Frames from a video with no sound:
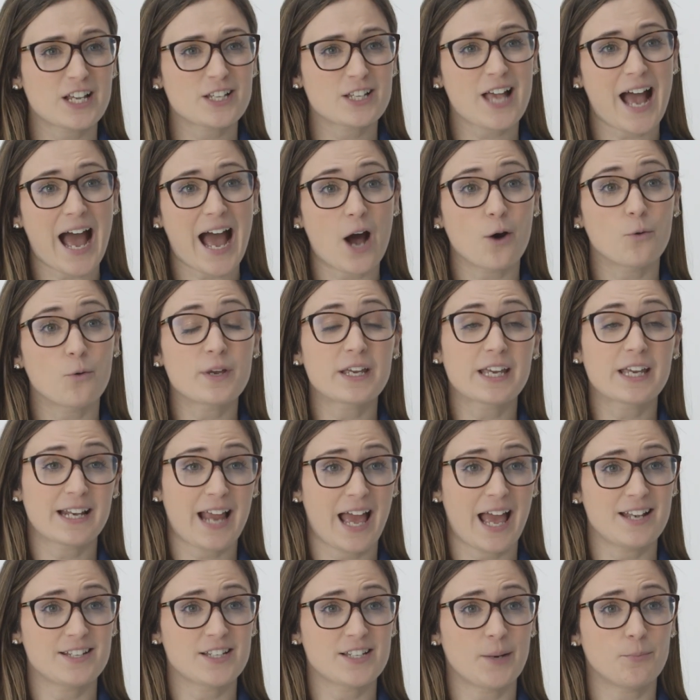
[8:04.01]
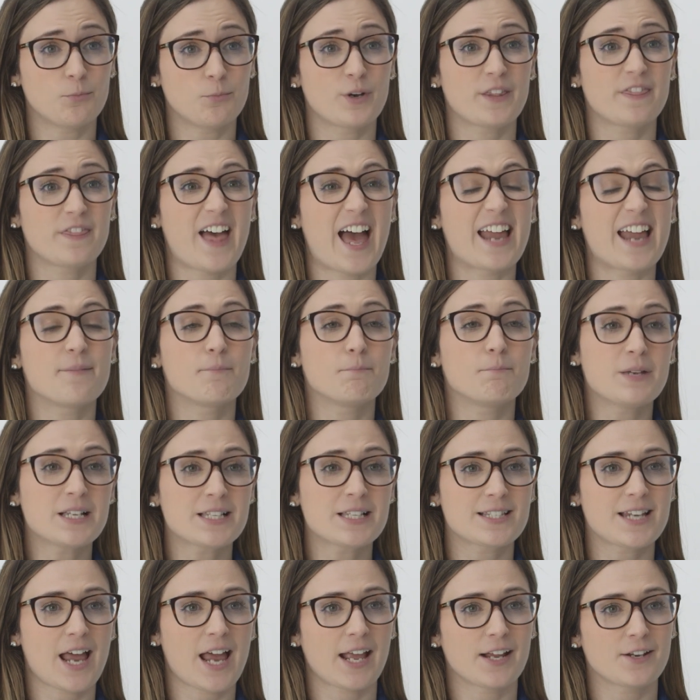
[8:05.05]
is how we can end up with that
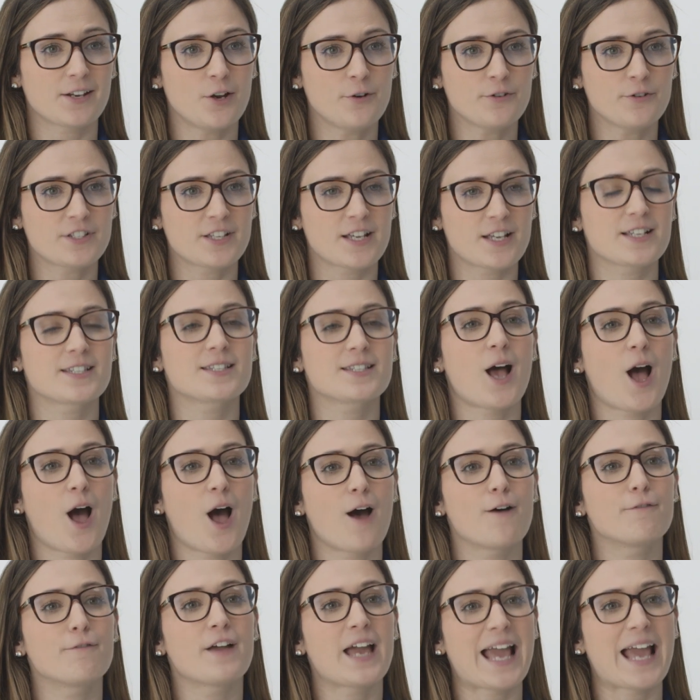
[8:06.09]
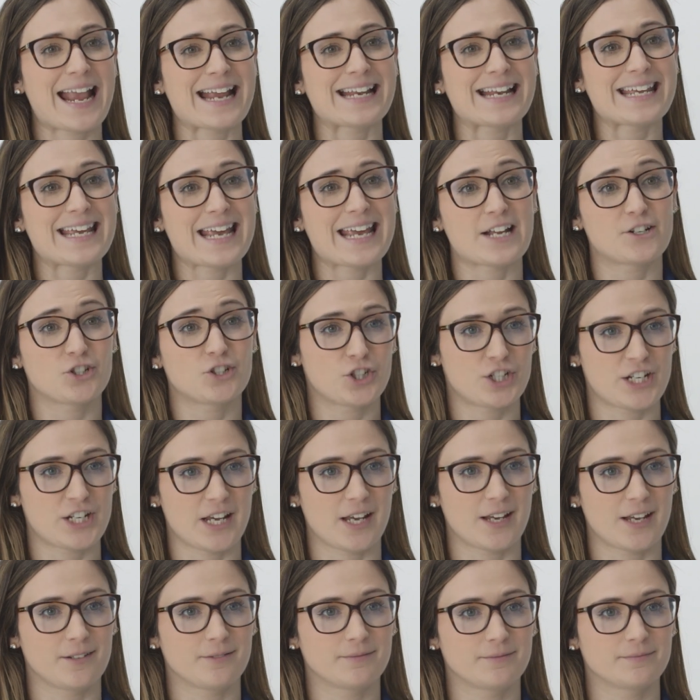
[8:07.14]
misdiagnosis of ADHD.